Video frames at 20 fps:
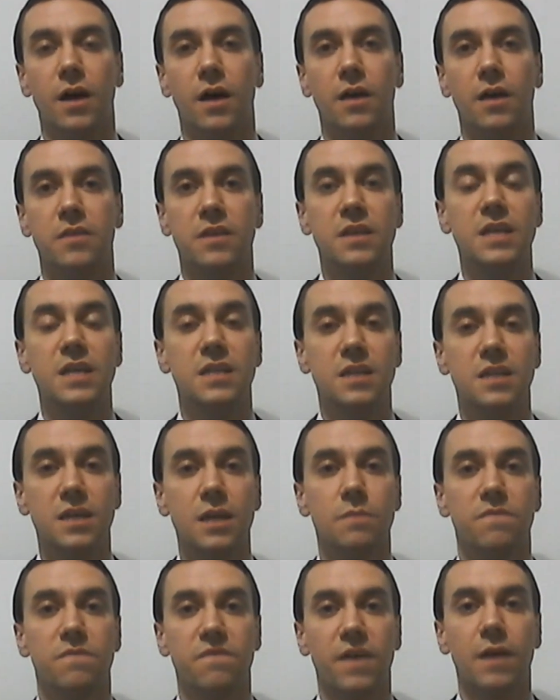the need to
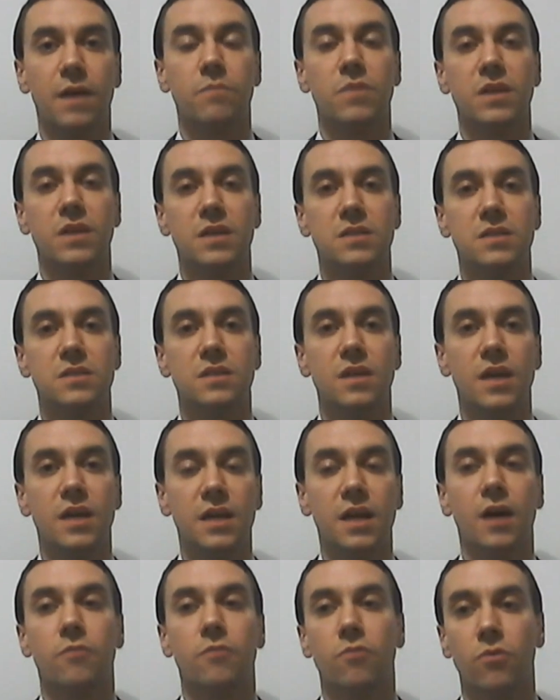keep families
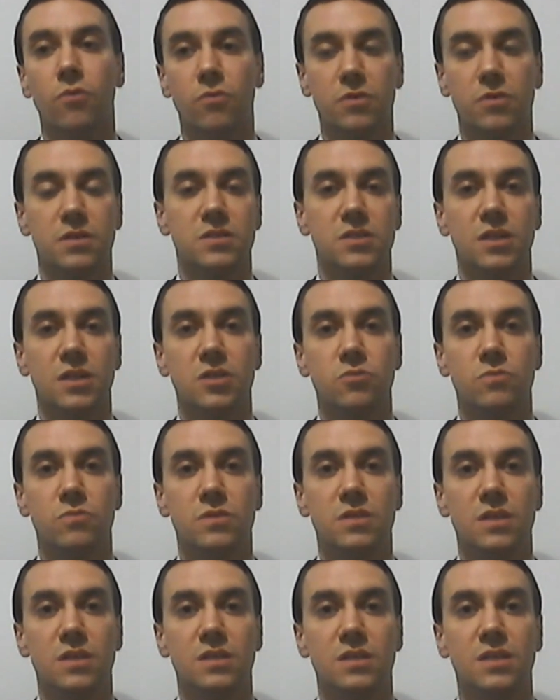in our rural
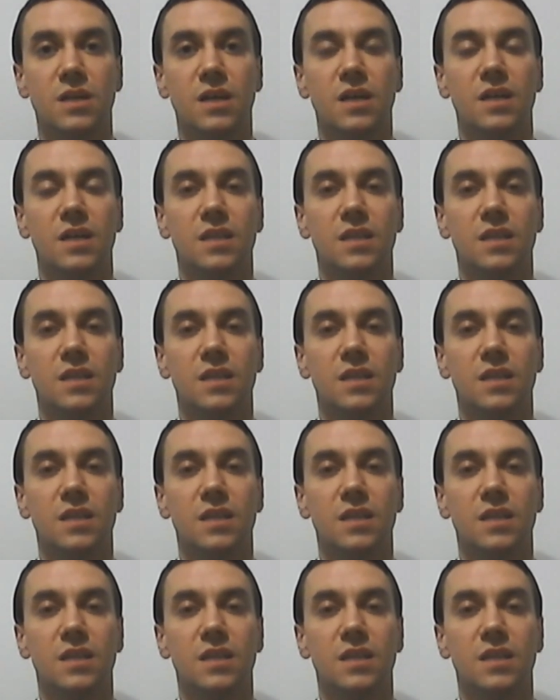constituencies.